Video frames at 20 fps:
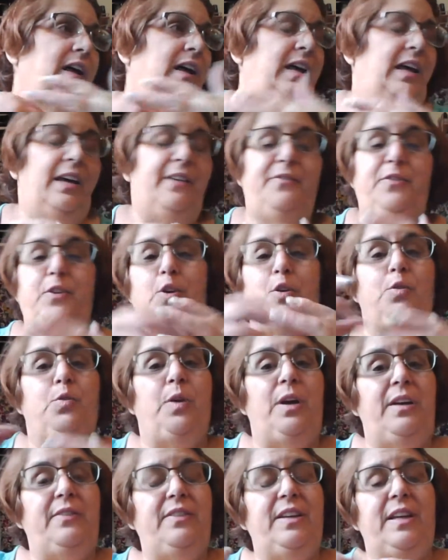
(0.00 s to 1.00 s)
If you're
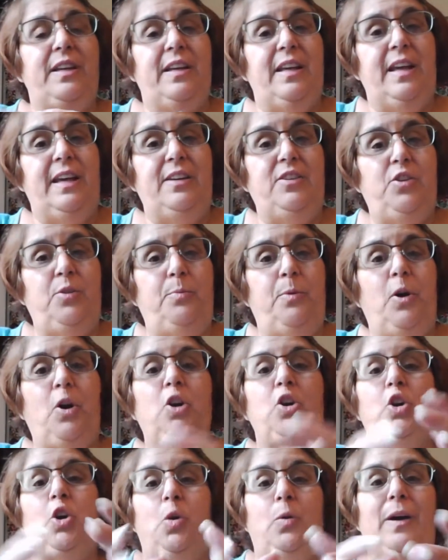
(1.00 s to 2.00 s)
craving a candy bar,
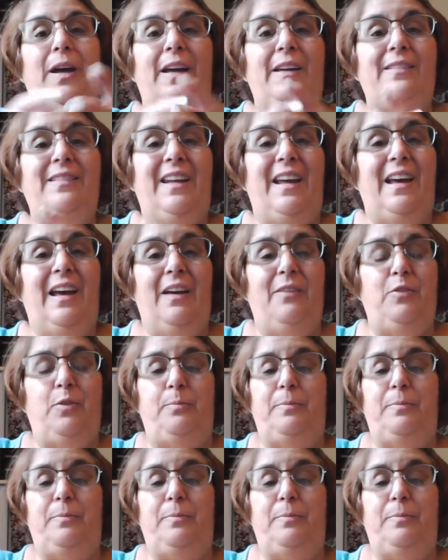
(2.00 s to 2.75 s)
go ahead and have it,